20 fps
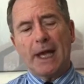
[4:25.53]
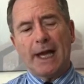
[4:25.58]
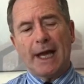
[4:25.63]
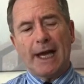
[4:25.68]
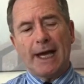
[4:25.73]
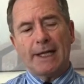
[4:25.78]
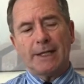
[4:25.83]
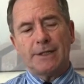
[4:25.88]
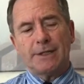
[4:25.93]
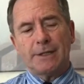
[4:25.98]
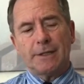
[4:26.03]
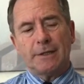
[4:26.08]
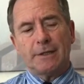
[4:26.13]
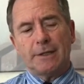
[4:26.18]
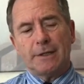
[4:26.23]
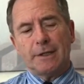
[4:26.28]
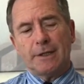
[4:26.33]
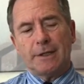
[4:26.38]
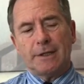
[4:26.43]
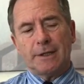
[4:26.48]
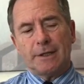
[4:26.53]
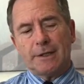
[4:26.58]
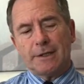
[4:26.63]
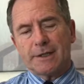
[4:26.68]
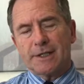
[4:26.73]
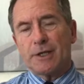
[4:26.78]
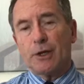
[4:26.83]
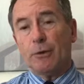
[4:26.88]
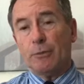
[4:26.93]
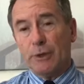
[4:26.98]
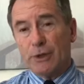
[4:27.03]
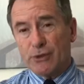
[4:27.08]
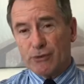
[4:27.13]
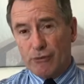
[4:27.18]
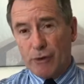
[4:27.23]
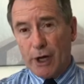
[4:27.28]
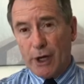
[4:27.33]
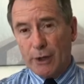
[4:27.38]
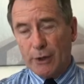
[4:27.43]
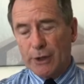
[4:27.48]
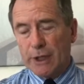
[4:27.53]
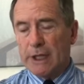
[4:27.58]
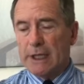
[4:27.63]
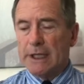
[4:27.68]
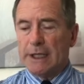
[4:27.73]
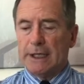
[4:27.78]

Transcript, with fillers: and uh, Silk Mills Road